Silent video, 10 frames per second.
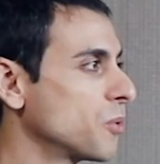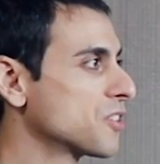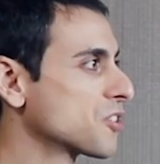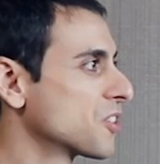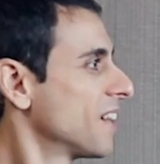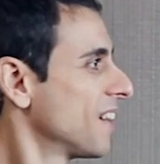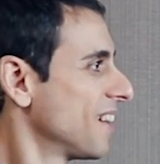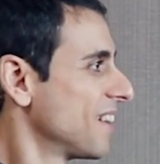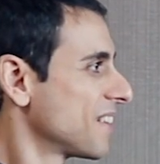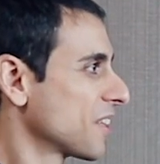Rich,
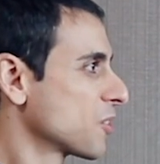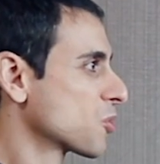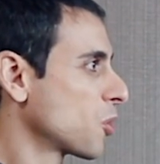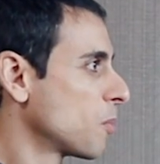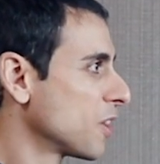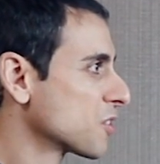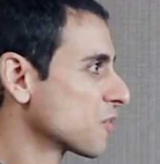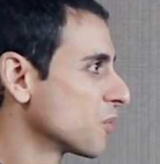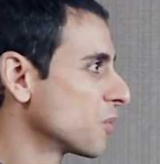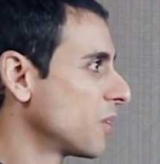thank you so much
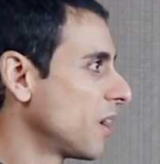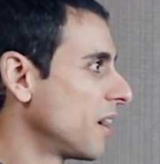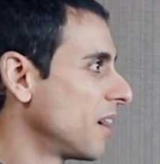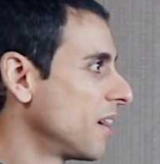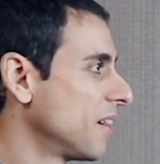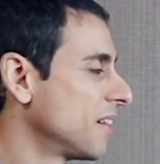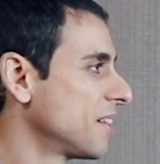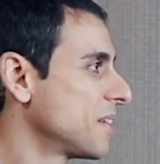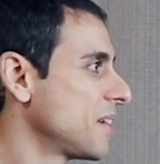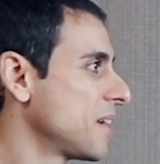for
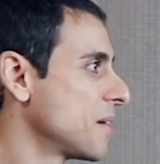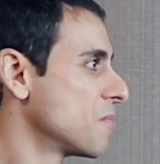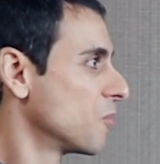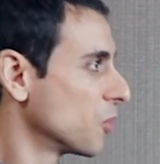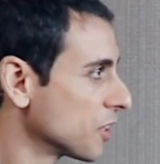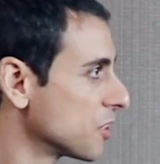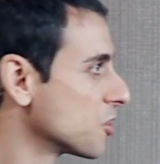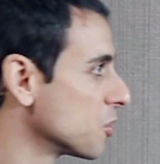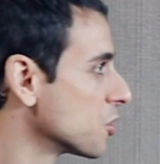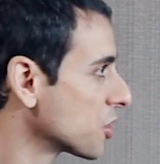willing
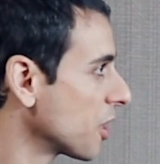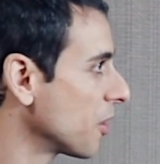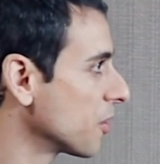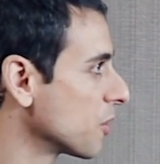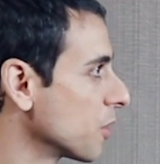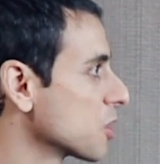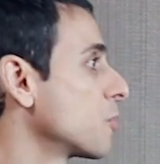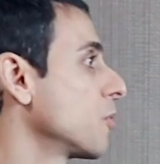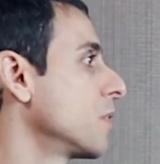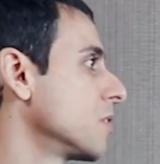to share your
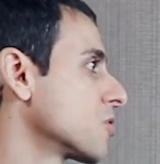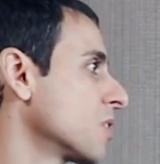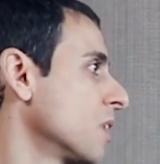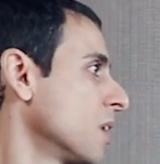experience